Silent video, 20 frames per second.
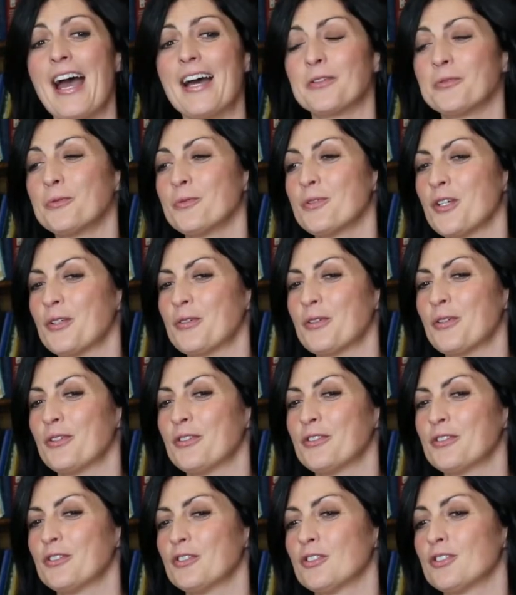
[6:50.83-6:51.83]
also
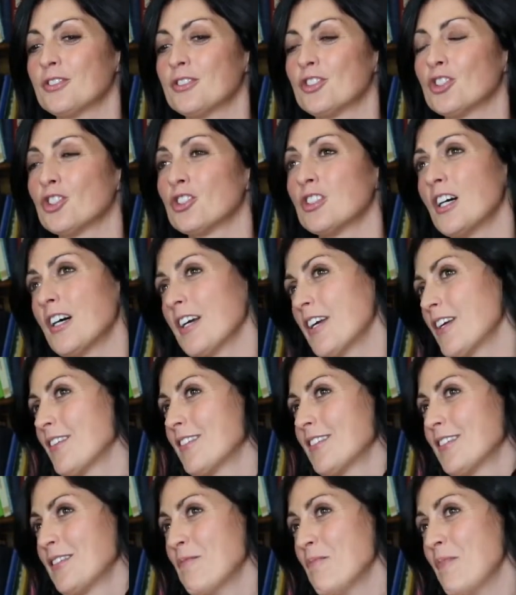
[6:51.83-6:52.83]
not to try
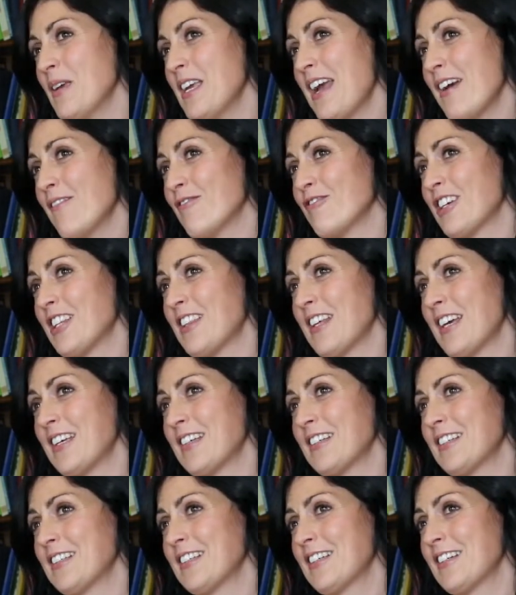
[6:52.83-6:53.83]
and be
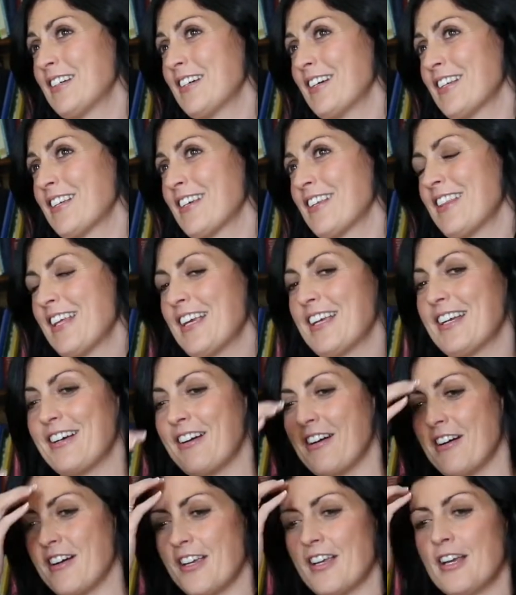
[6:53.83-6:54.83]
everything. And I think
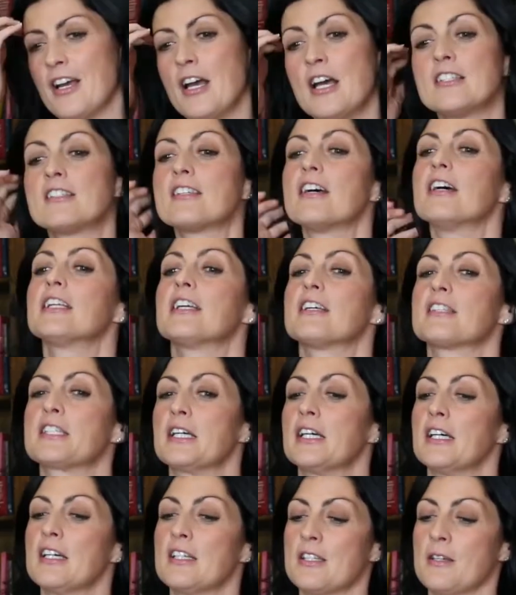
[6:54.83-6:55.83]
I certainly, as
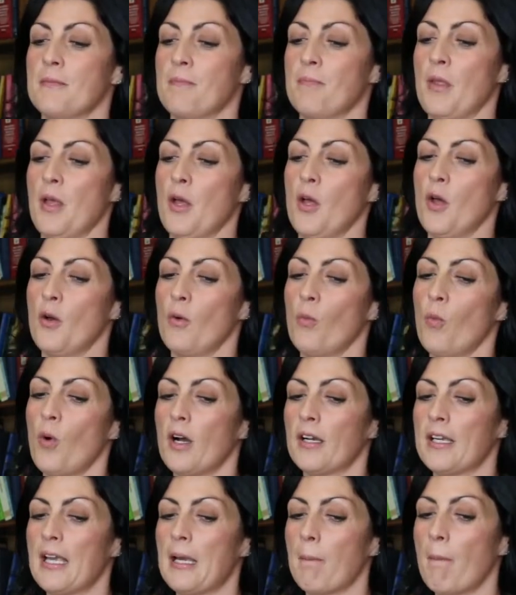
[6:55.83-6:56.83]
a
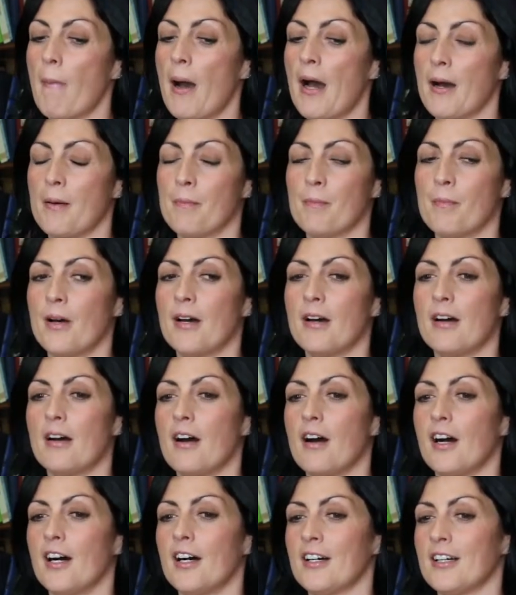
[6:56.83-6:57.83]
working mum,
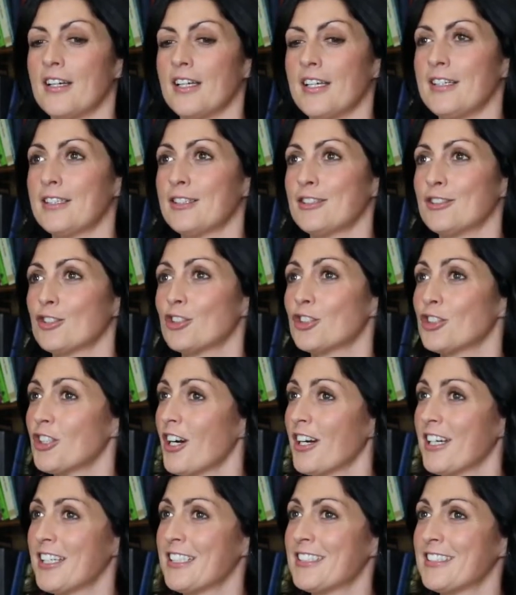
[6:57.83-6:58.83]
I
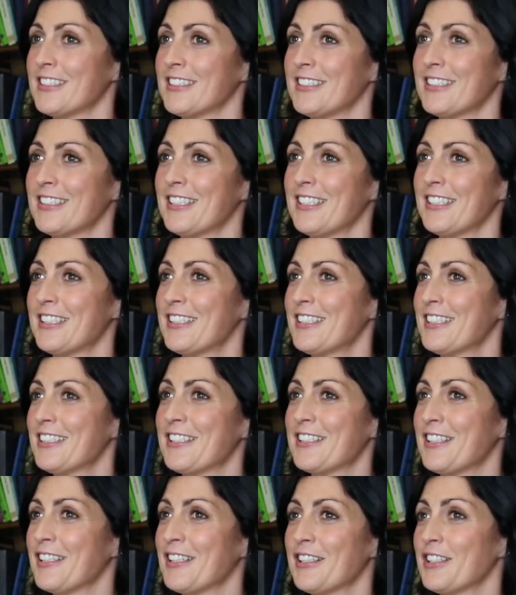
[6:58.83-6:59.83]
tried
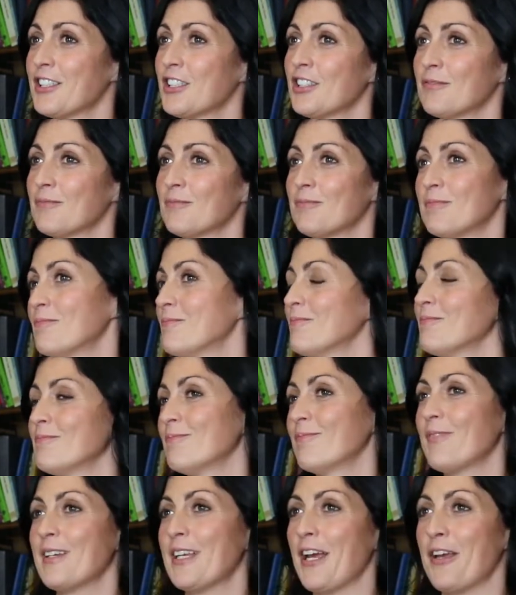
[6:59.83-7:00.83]
to,
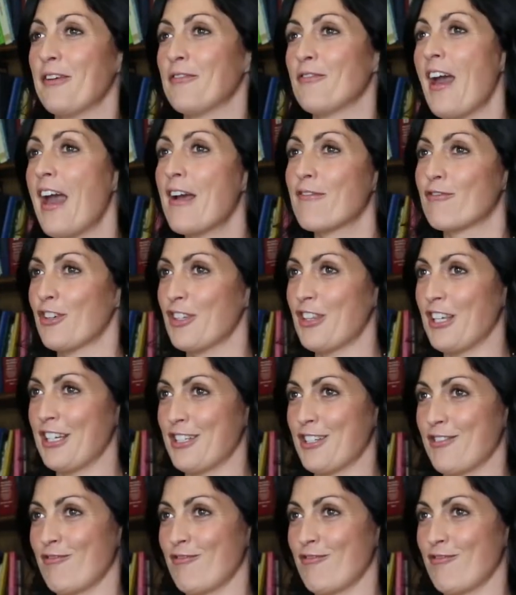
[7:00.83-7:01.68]
you know, for everything